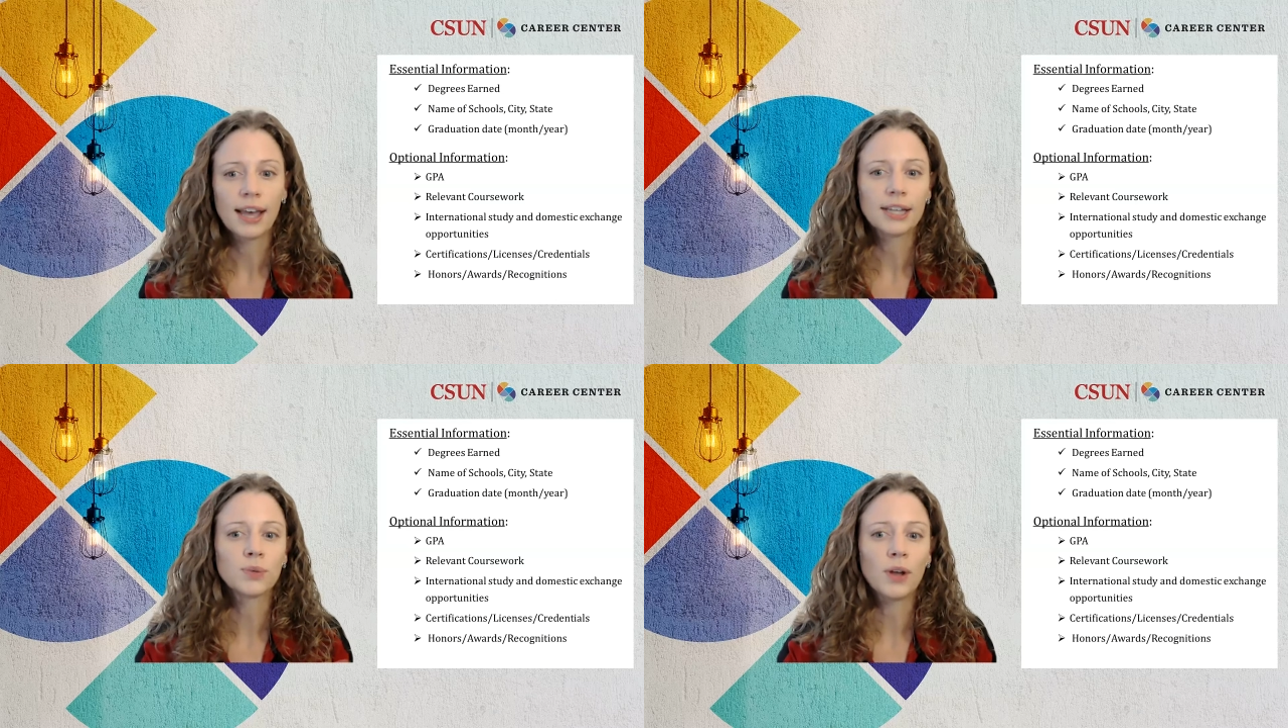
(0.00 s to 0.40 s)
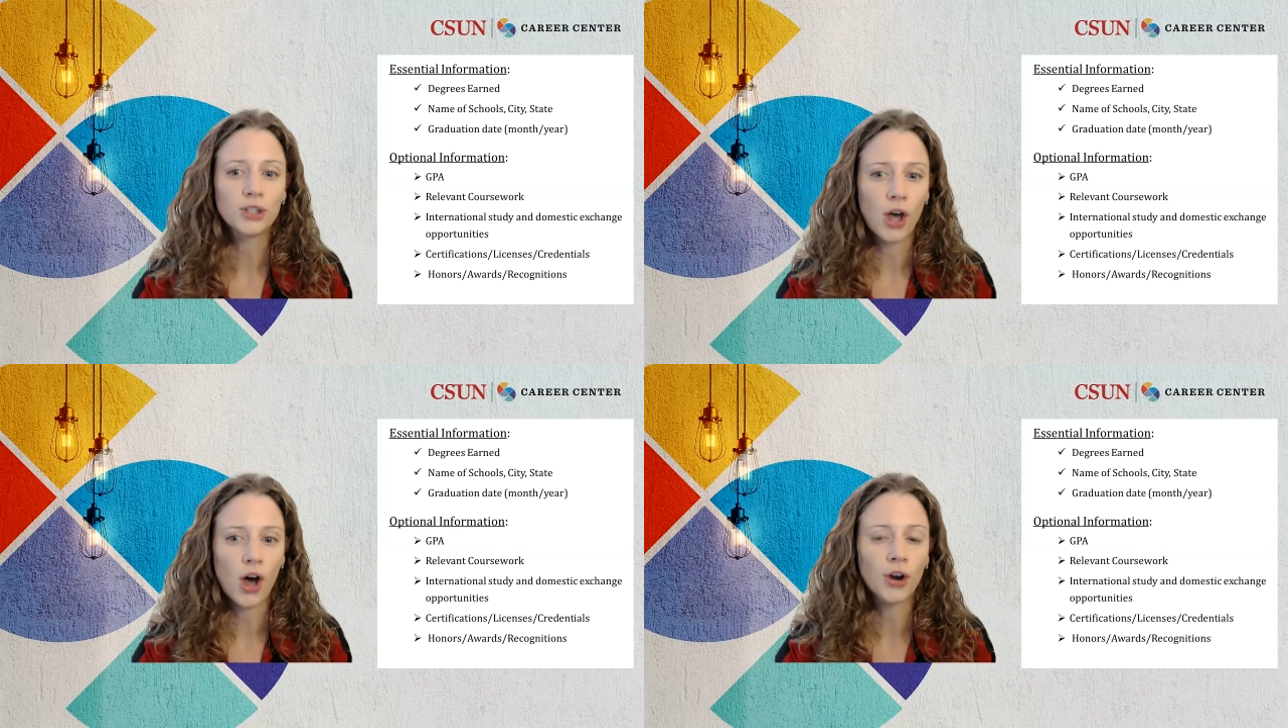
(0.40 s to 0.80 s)
as well as
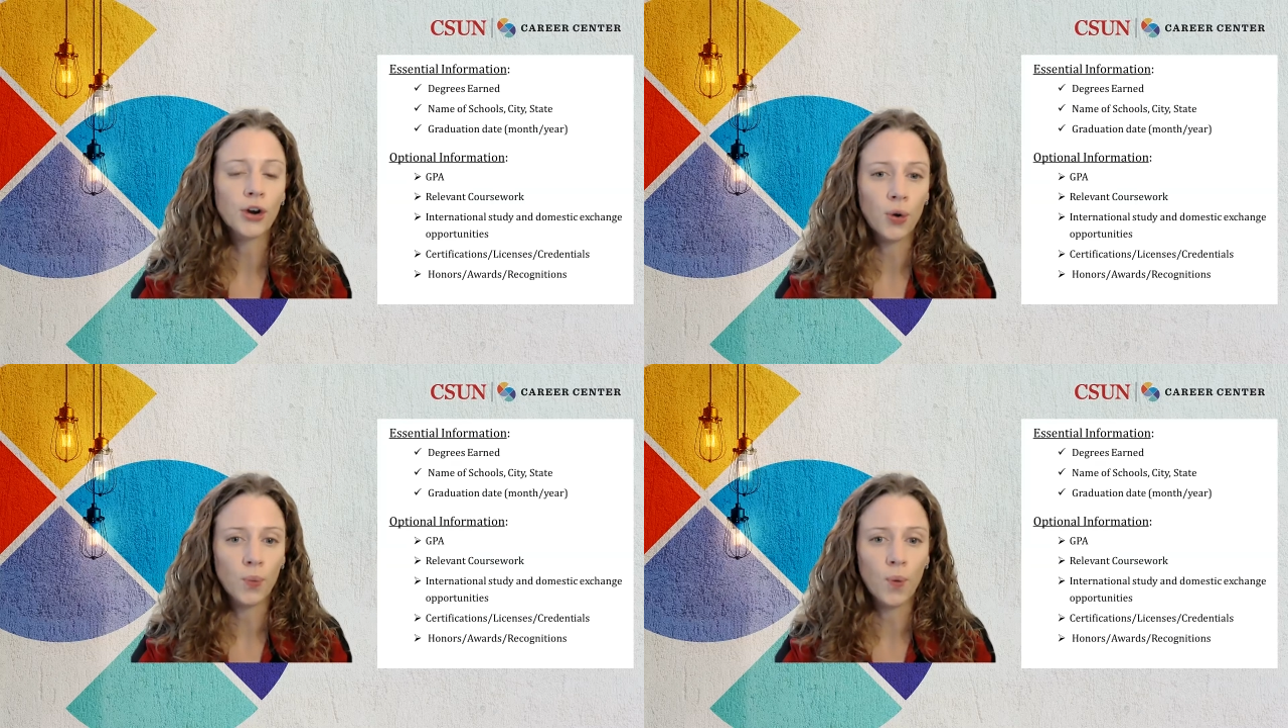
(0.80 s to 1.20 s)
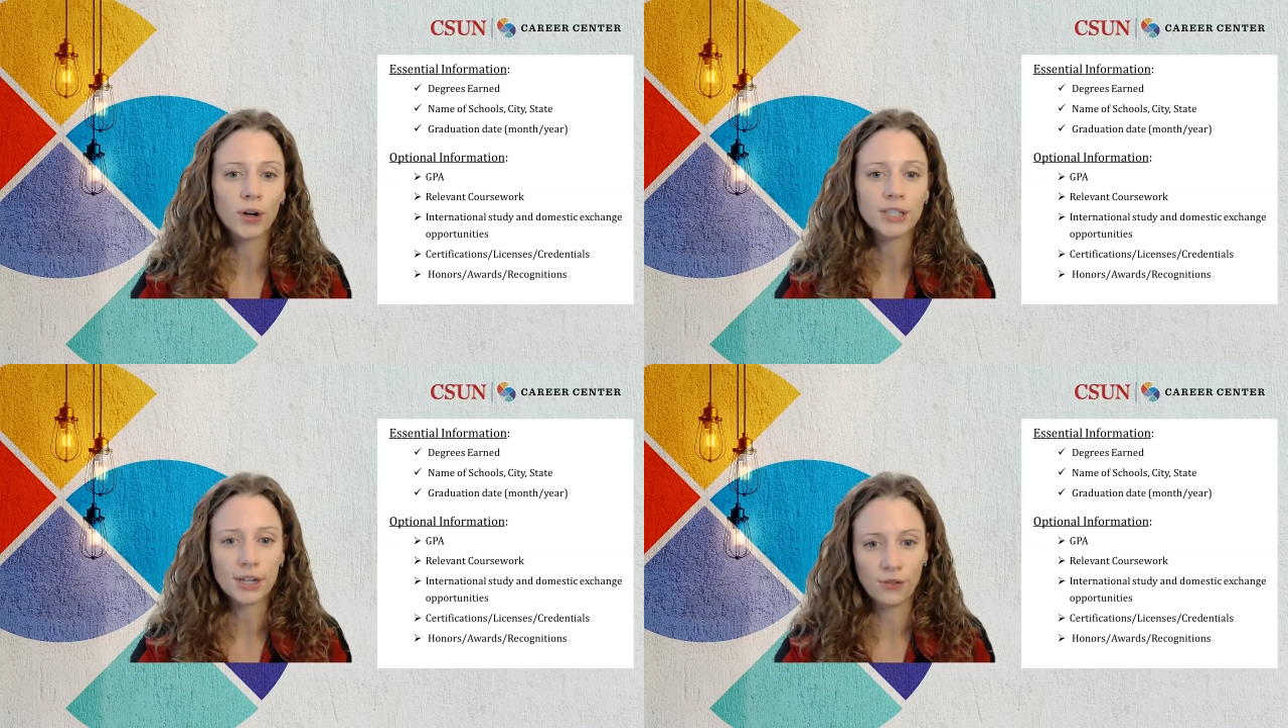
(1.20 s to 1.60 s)
honor
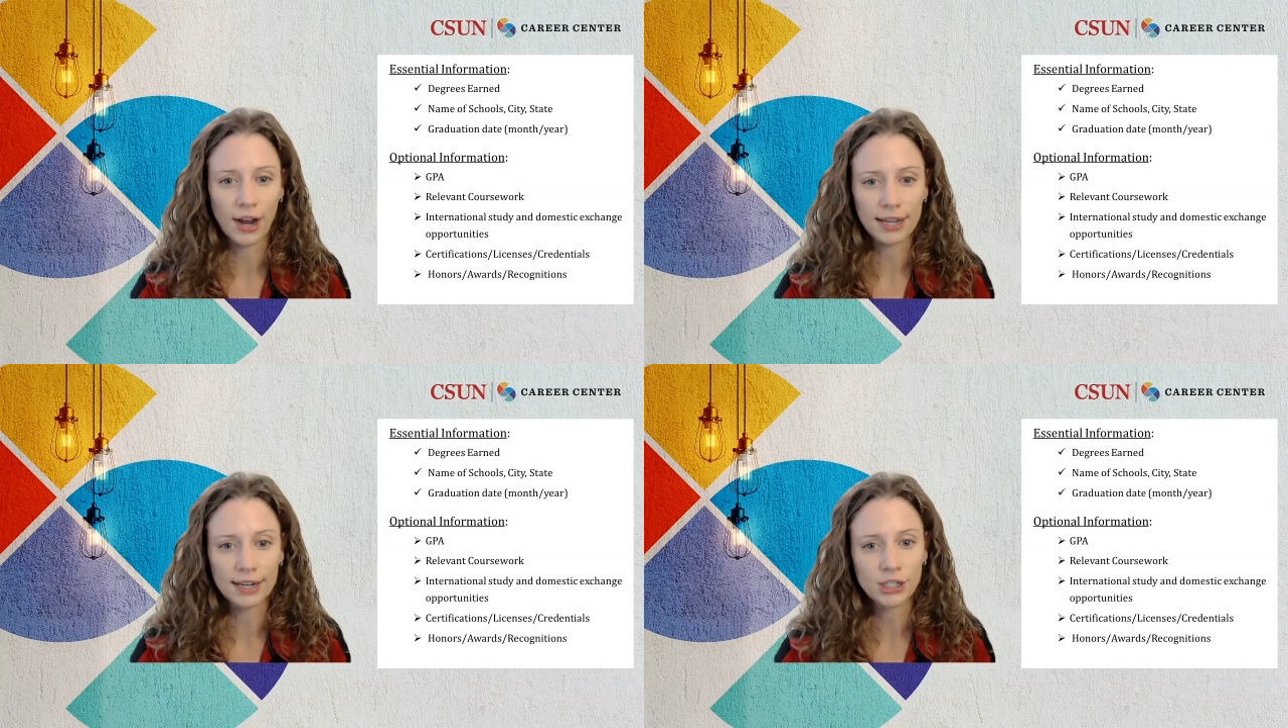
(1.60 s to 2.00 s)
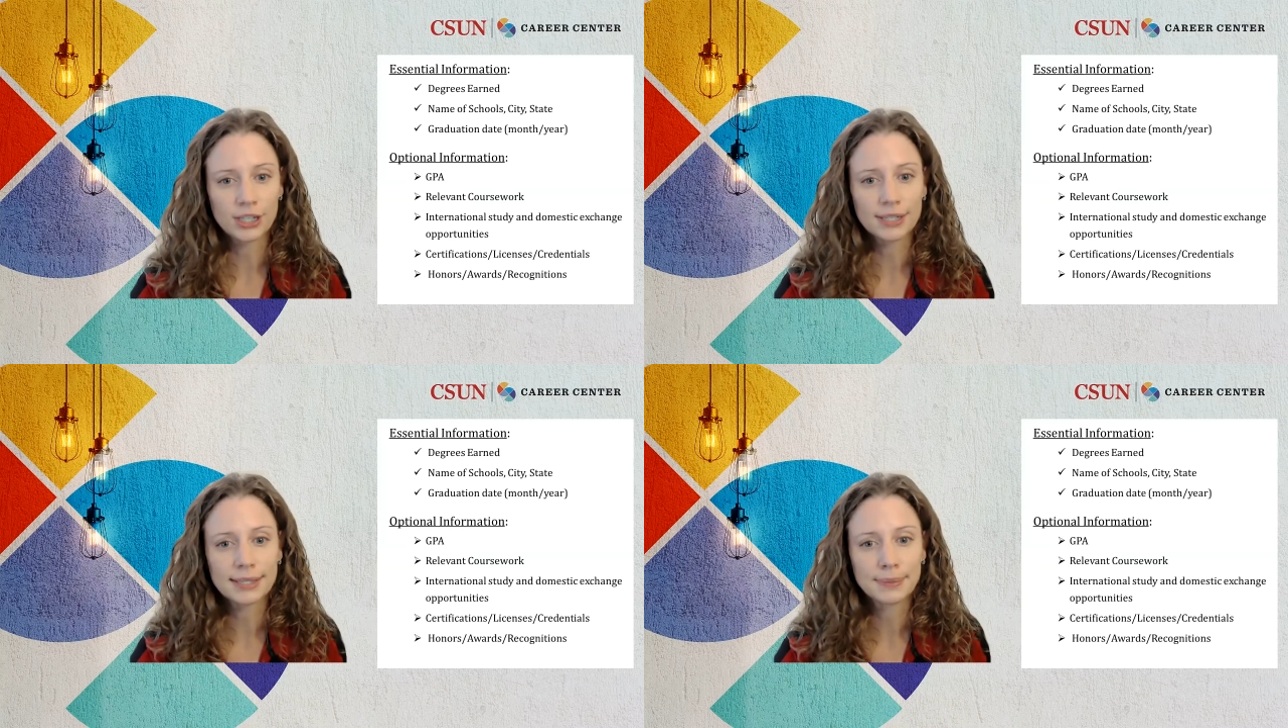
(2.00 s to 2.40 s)
awards and
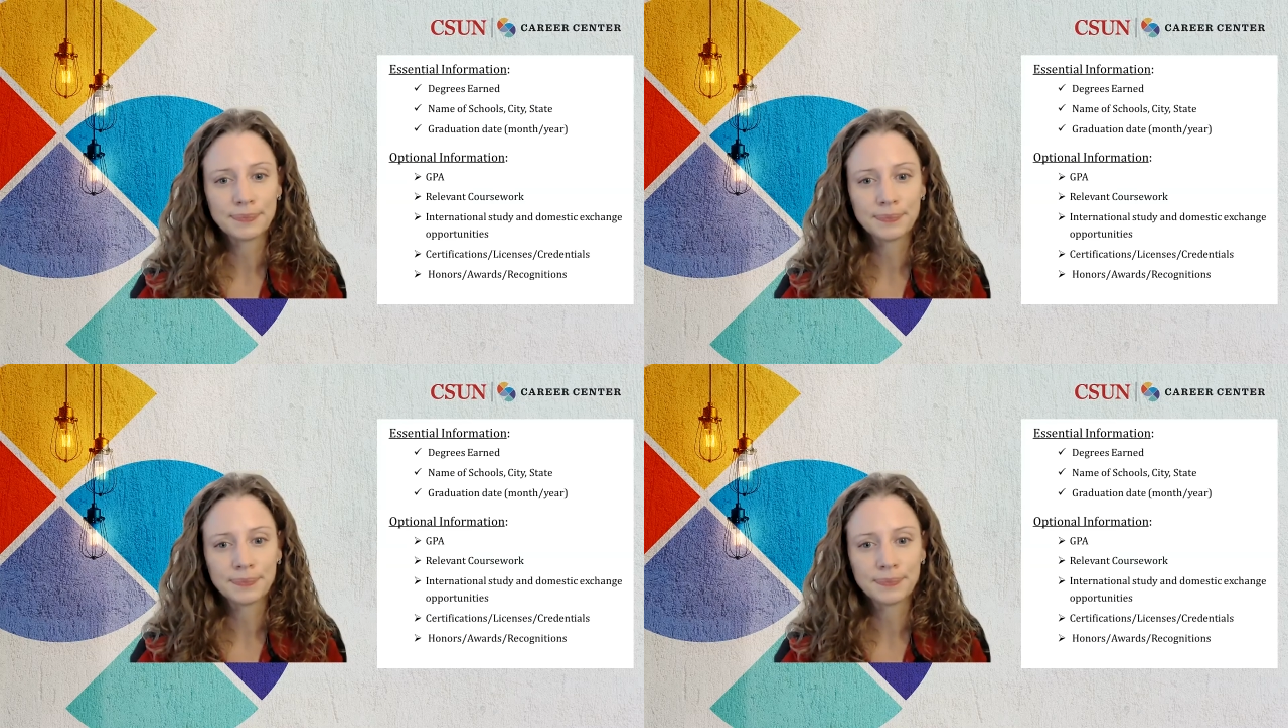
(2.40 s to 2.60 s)
recognitions.